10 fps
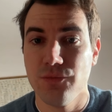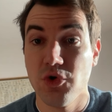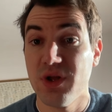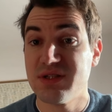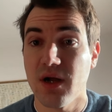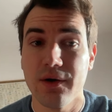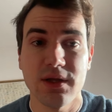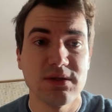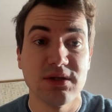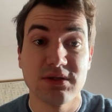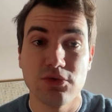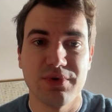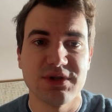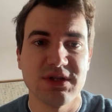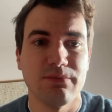To get started, it's
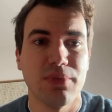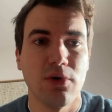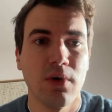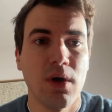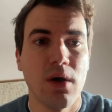super simple.